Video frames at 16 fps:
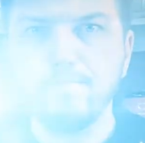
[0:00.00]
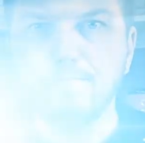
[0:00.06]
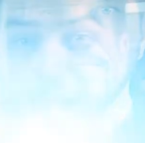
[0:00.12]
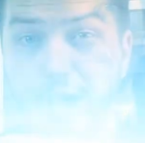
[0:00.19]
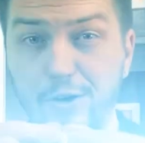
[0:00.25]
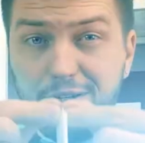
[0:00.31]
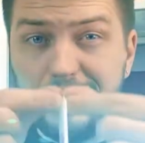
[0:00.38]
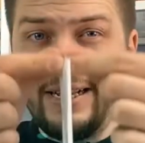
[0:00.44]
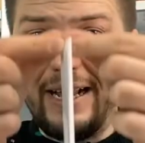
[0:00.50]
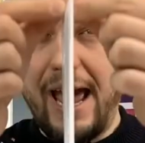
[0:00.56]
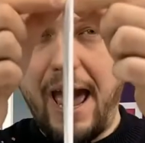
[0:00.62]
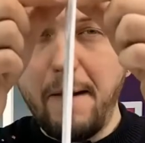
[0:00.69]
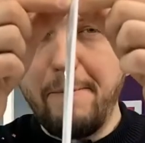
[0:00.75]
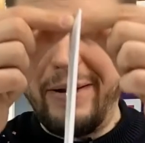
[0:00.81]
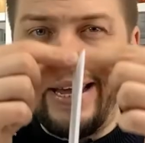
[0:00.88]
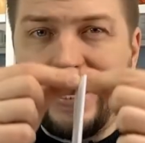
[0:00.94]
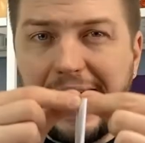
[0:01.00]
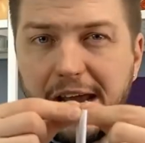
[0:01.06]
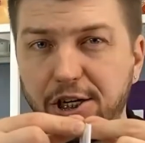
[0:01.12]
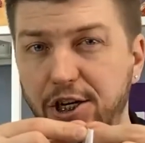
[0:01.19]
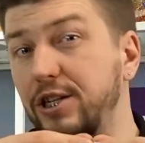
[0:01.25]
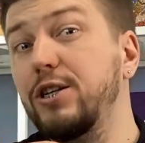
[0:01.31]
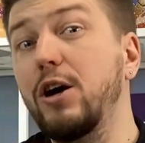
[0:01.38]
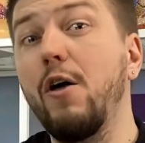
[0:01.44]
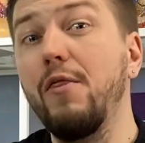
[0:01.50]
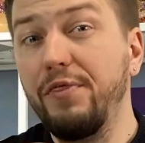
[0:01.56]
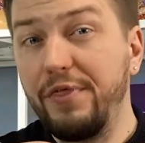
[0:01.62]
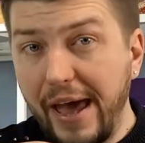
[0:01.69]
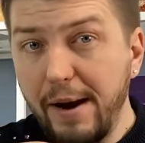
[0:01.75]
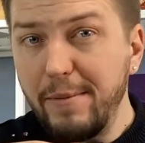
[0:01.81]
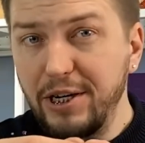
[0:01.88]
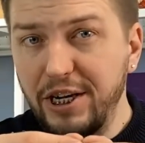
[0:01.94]
Using applications on
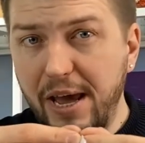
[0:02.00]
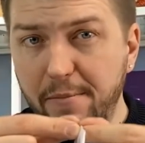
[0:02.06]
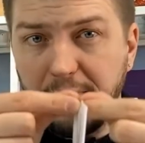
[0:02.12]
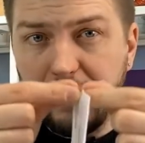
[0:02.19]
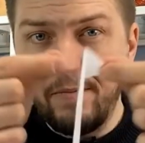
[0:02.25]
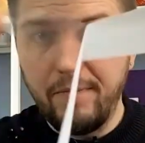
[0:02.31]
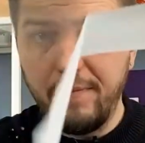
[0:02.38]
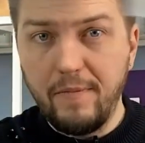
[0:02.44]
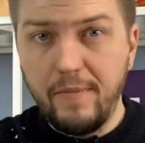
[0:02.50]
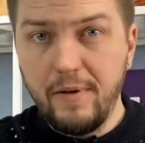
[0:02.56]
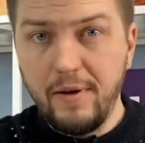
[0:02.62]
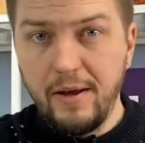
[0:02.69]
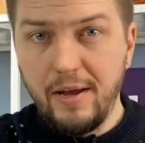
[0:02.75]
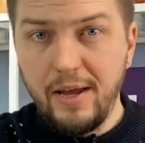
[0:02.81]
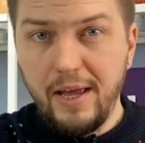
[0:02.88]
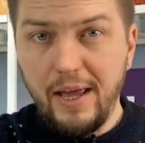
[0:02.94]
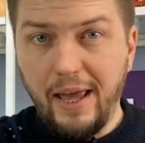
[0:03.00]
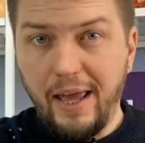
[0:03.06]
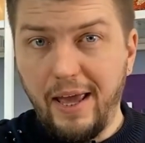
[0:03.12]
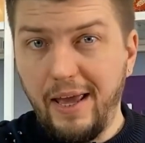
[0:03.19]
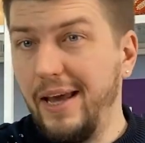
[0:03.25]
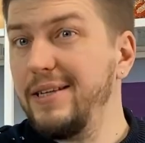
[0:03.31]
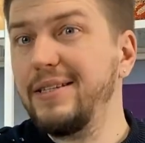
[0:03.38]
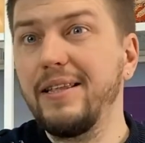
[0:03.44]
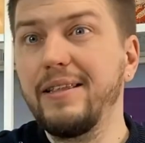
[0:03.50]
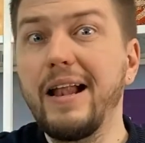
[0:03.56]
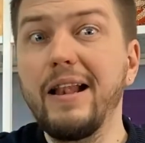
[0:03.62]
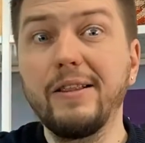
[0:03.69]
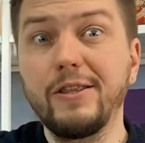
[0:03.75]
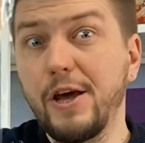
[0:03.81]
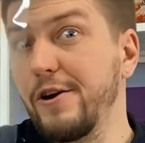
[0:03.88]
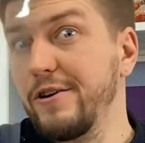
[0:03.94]
thermotape is an
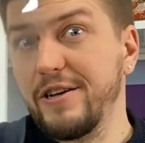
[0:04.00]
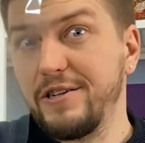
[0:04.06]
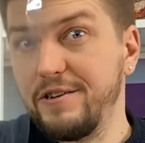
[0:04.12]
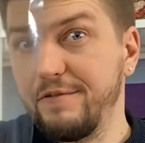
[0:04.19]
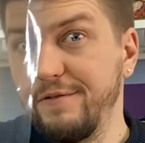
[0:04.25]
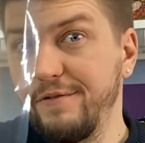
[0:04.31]
alternative.